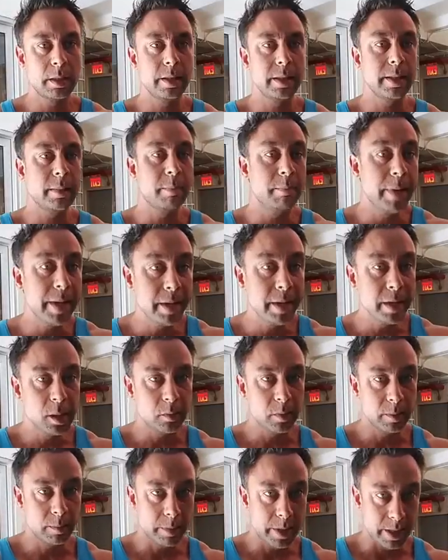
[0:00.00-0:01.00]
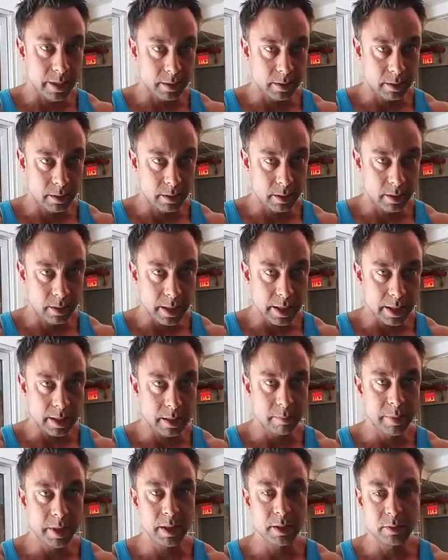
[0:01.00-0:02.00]
the better you will be and the
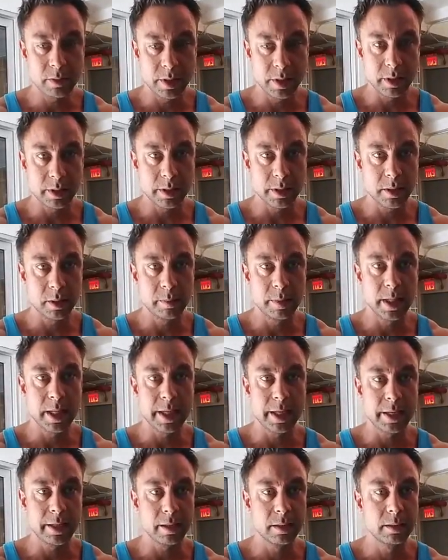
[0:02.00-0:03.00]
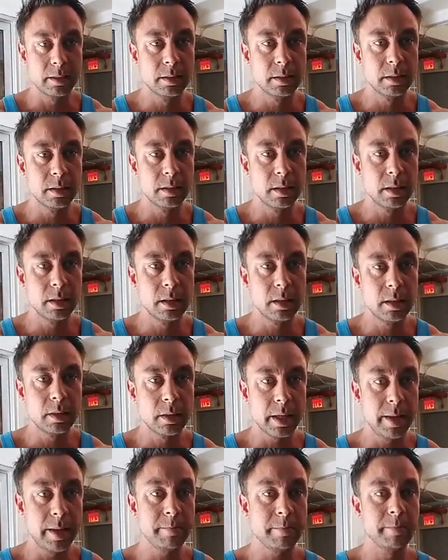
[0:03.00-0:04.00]
better results you'll be getting,
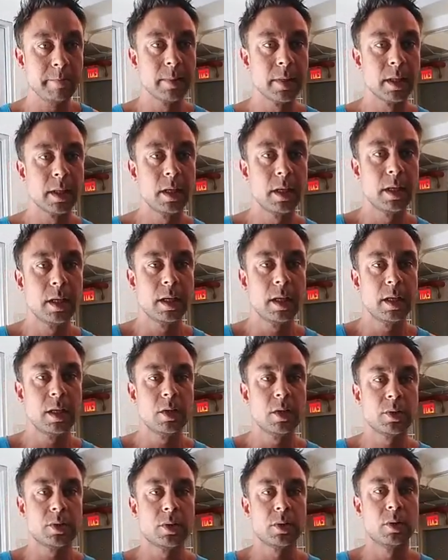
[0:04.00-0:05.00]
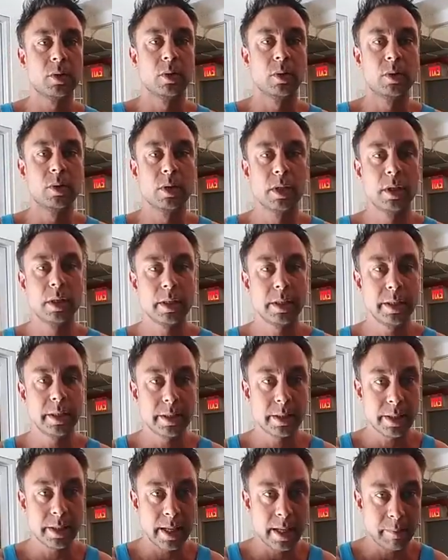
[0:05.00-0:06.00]
okay? So the
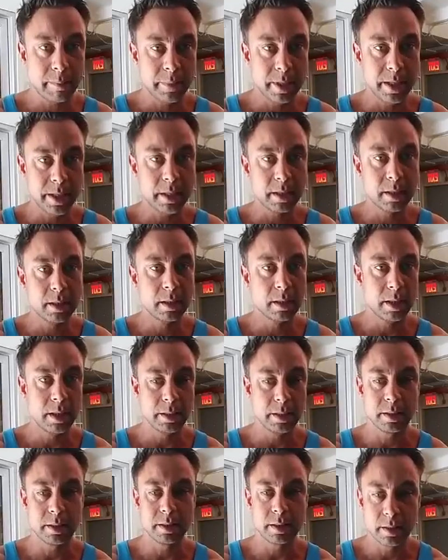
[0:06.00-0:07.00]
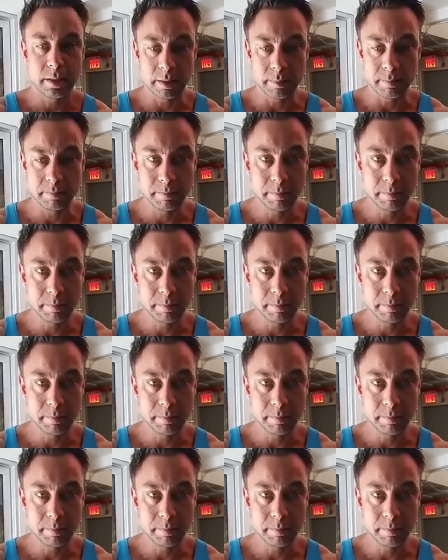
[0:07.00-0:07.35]
topic and the